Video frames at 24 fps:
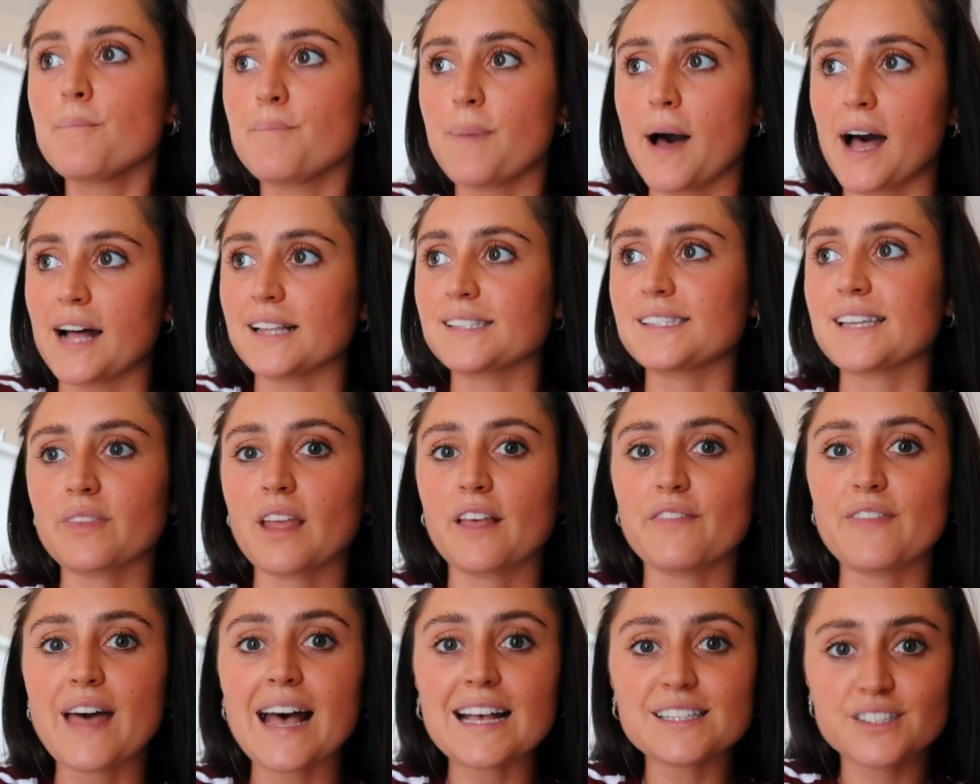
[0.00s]
but
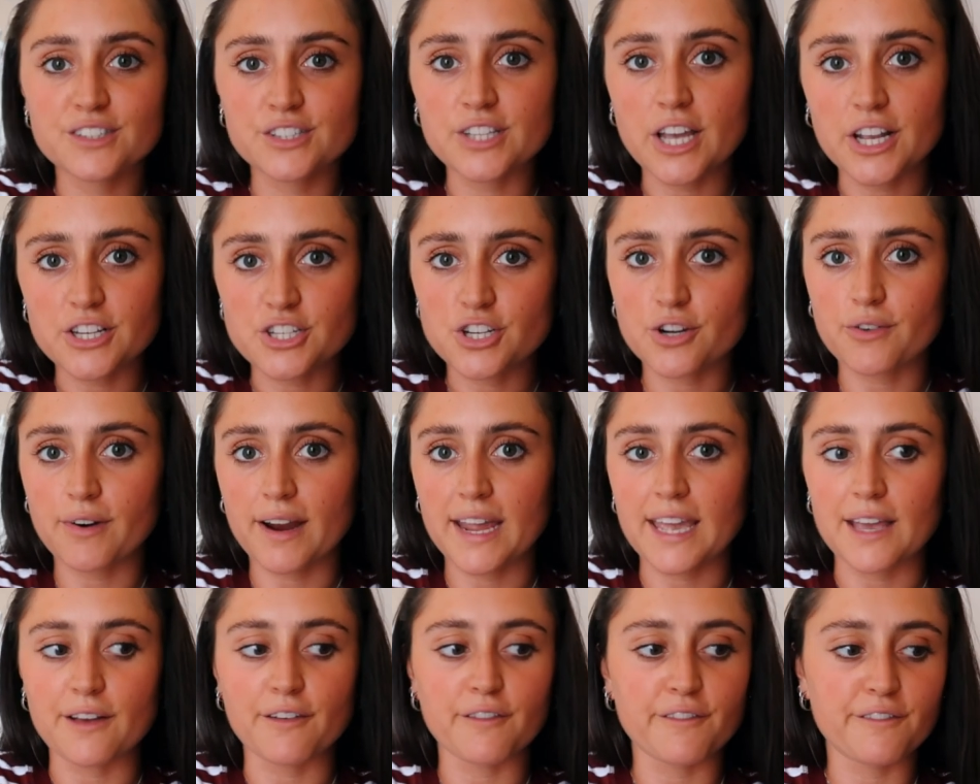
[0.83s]
that's such a
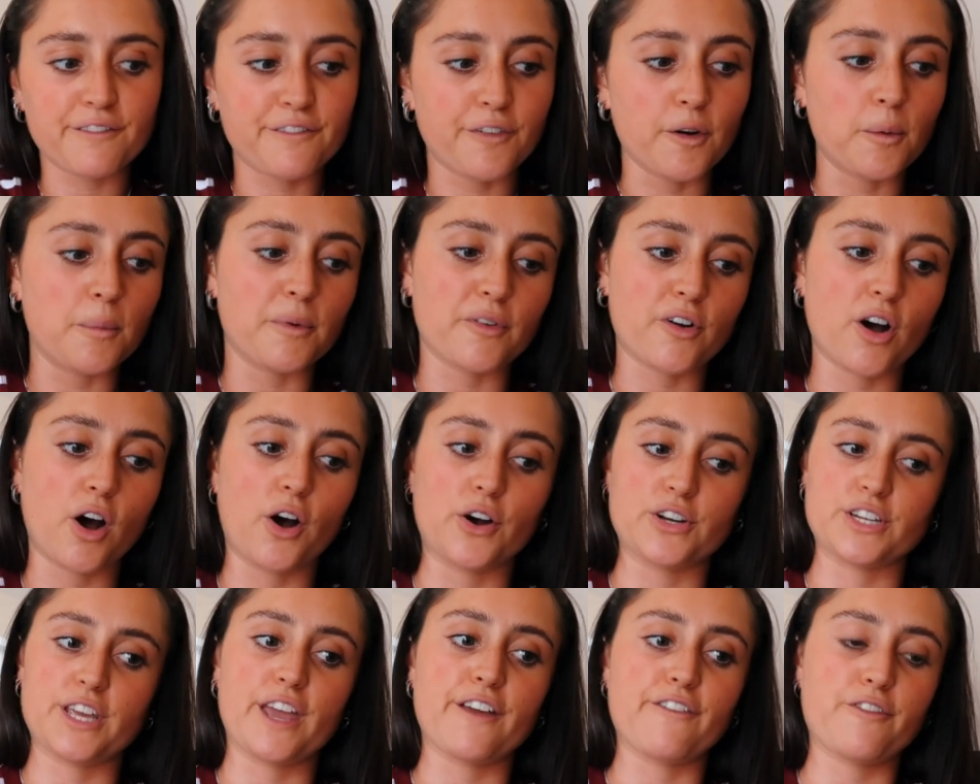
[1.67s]
great form of
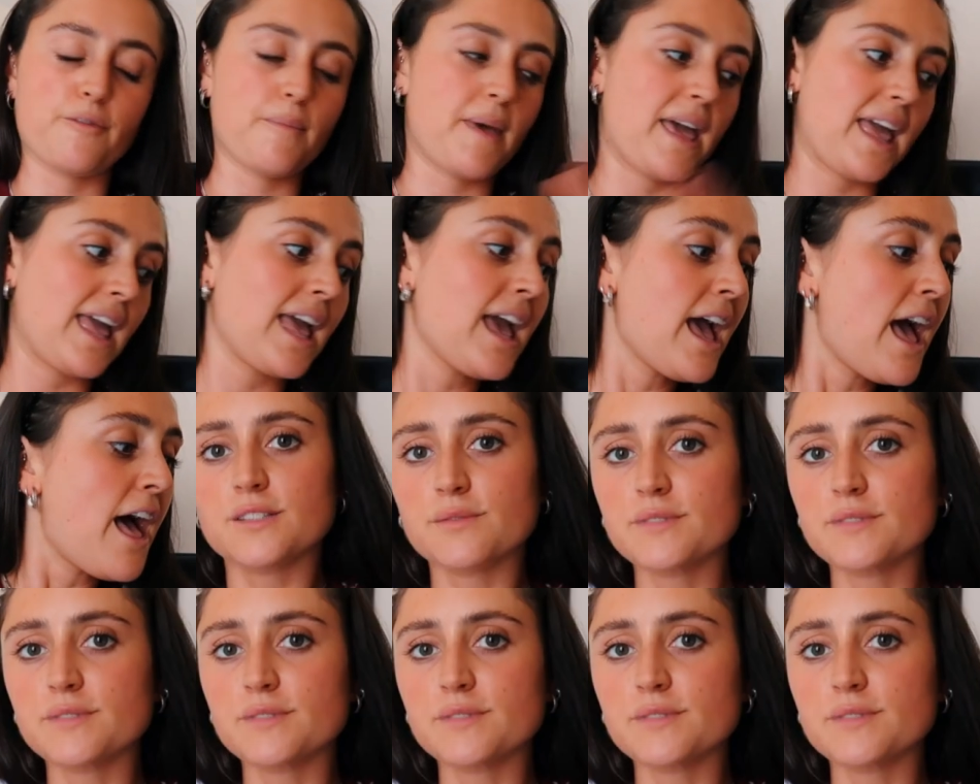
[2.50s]
cardio for me.